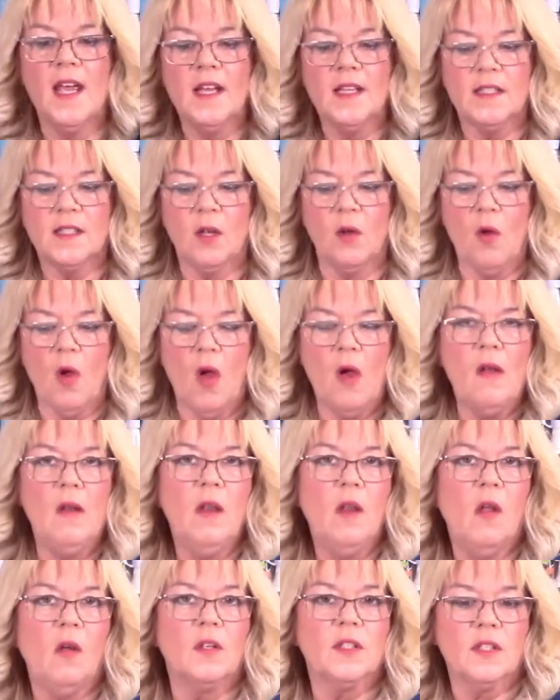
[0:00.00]
So
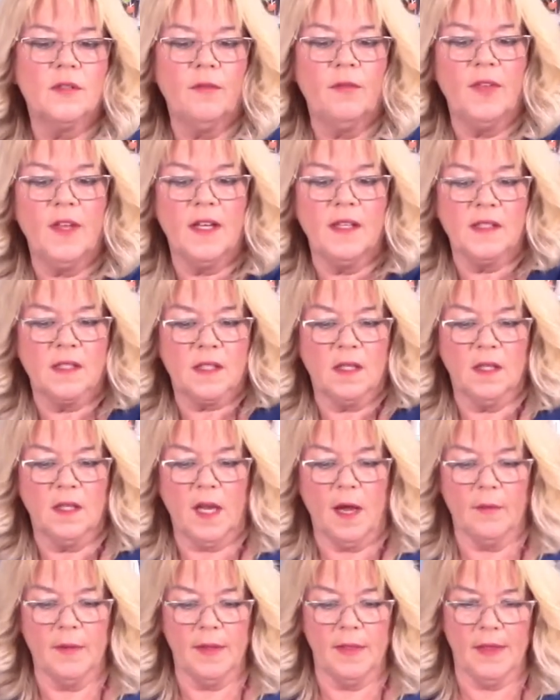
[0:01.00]
lots of things can
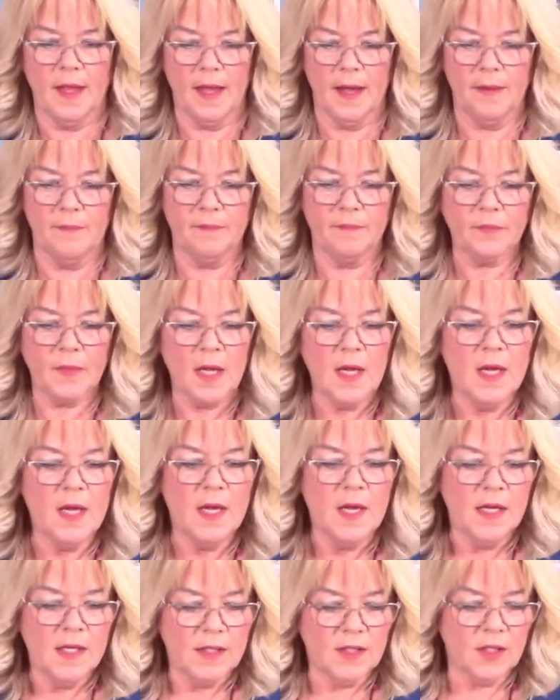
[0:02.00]
go in there.
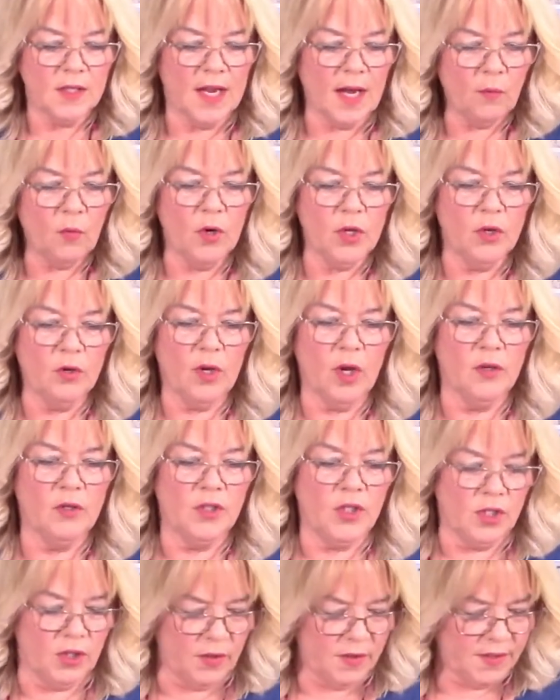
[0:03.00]
So now what you're
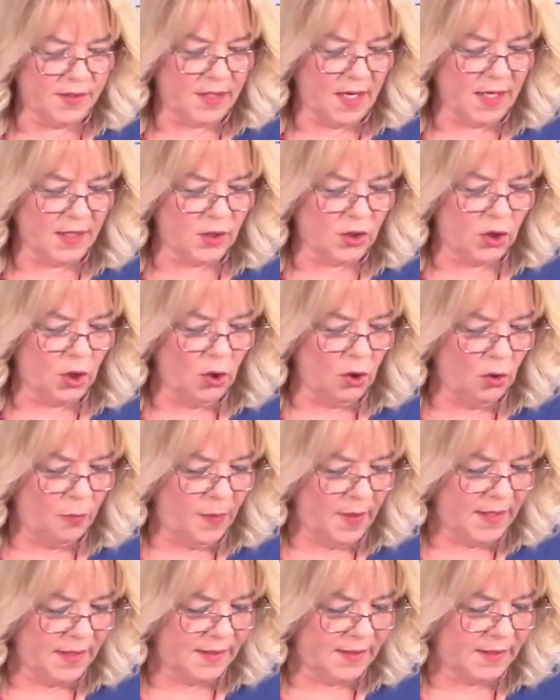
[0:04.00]
going to do is take two
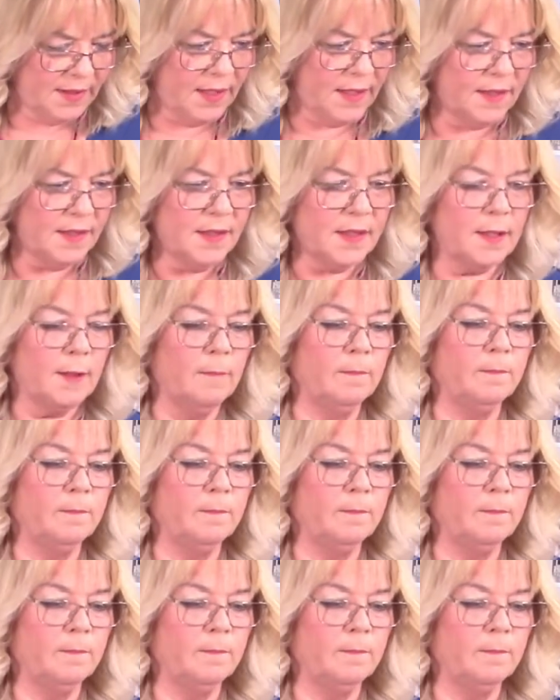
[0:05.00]
pieces.